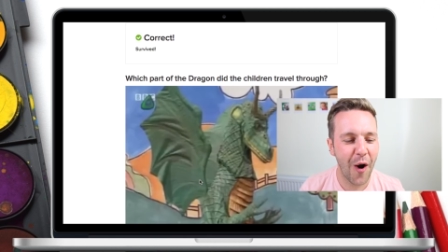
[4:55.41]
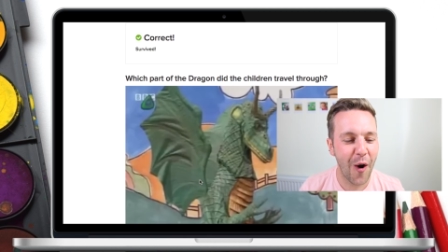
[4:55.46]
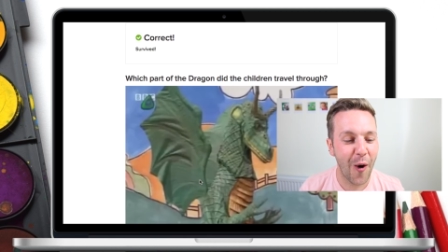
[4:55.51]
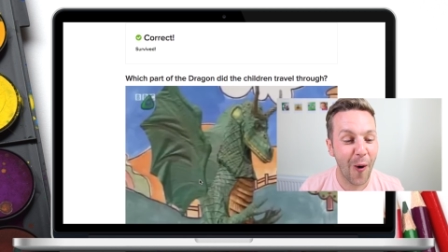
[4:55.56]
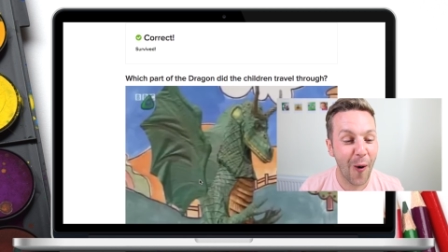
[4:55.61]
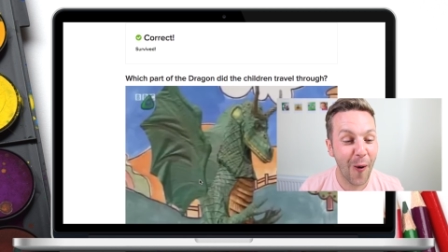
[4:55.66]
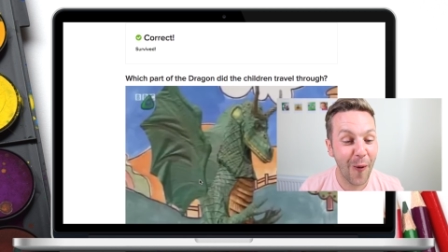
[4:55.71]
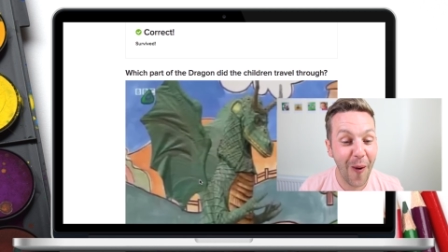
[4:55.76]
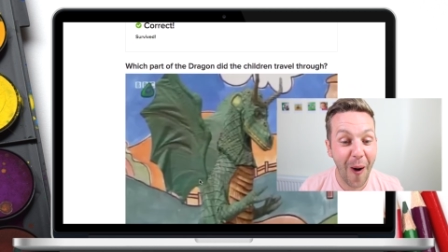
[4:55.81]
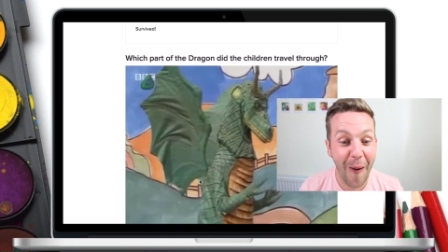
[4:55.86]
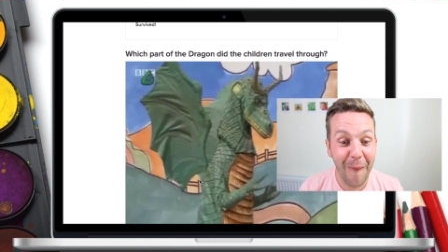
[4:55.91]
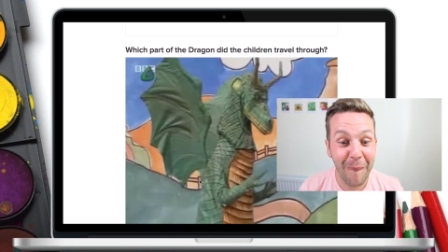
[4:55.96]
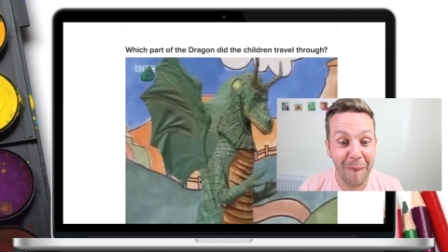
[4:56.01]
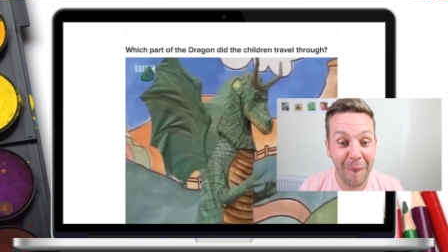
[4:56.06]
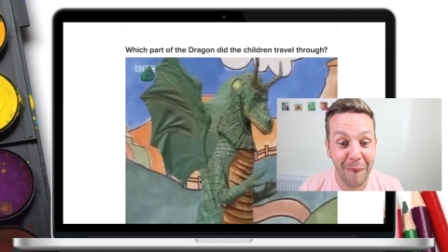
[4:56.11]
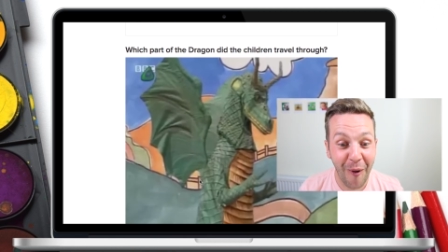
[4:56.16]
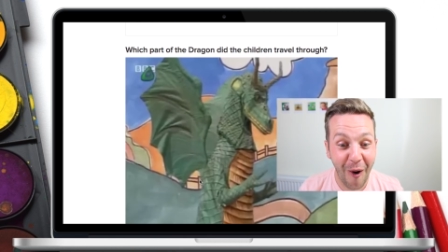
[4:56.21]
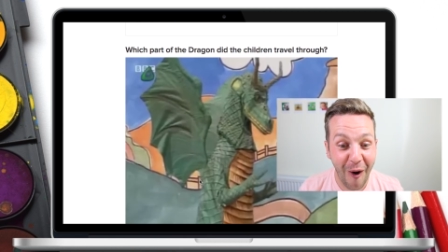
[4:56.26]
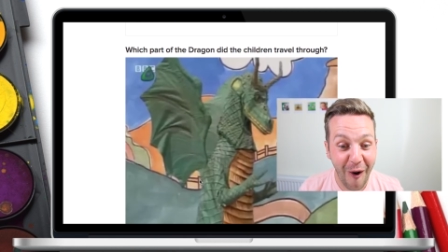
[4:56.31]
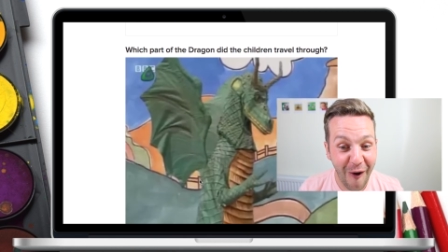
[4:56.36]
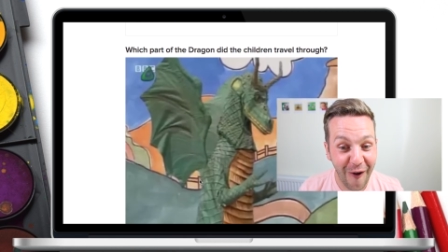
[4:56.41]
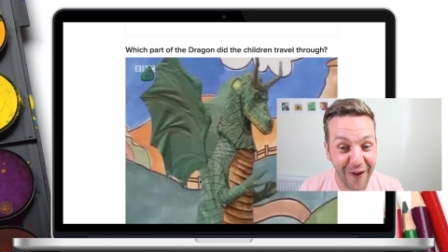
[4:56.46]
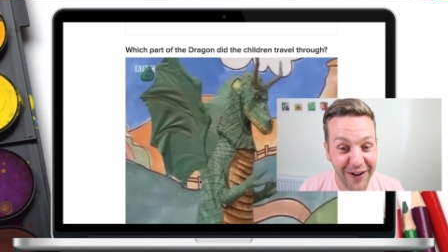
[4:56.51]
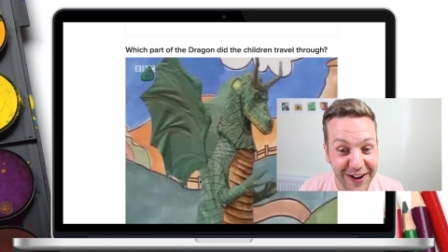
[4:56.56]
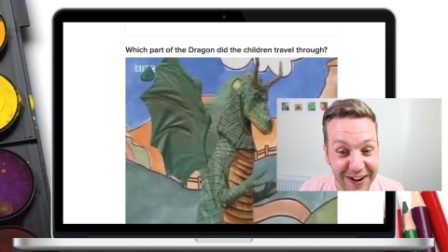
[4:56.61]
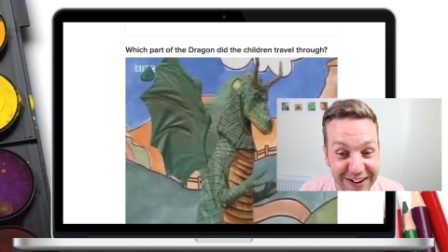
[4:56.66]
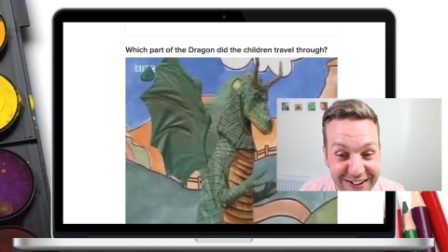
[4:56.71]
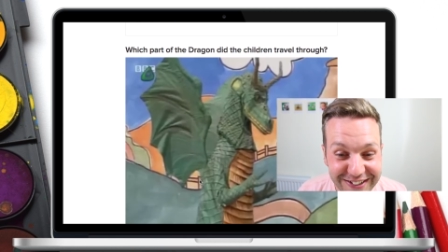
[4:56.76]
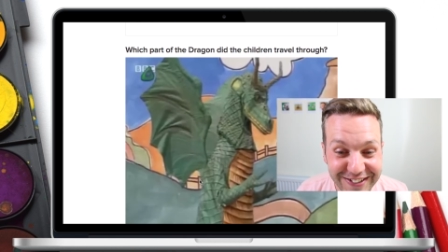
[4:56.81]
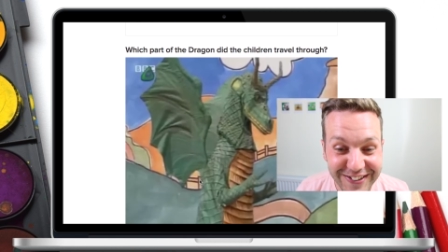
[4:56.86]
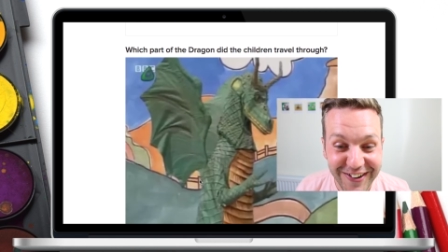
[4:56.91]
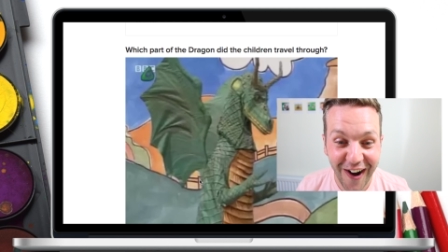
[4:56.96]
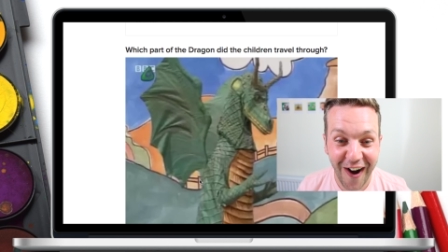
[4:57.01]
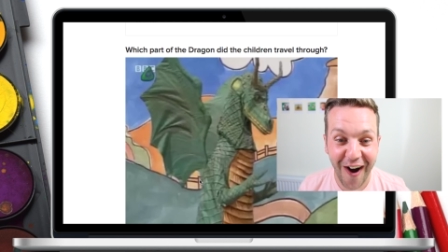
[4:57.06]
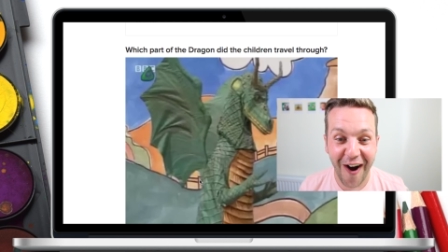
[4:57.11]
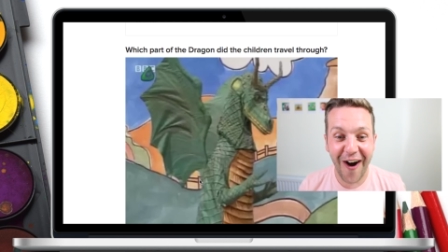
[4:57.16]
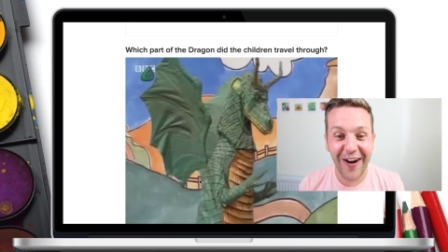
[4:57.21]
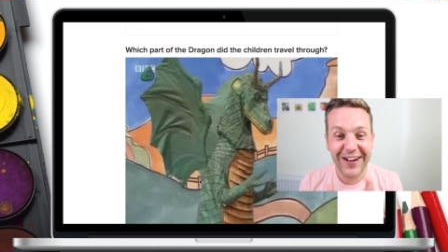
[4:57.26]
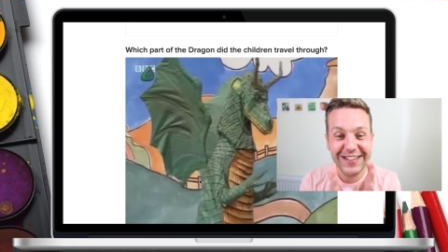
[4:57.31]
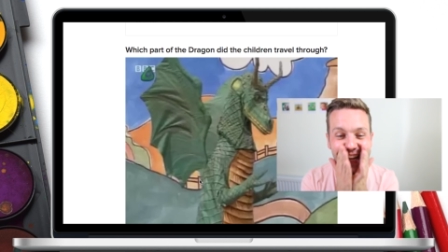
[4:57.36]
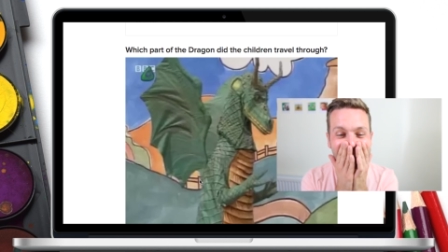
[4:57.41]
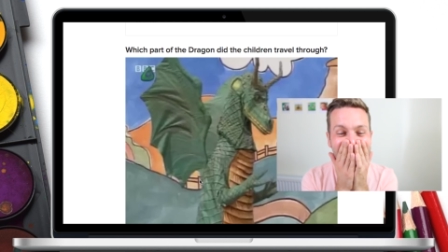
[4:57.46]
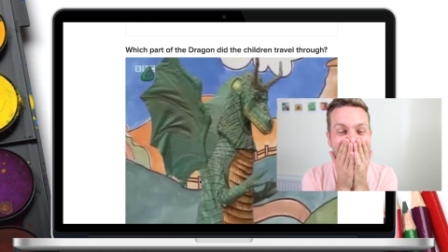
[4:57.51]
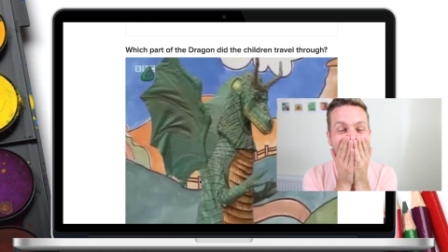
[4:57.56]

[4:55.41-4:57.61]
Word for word: Oh my god!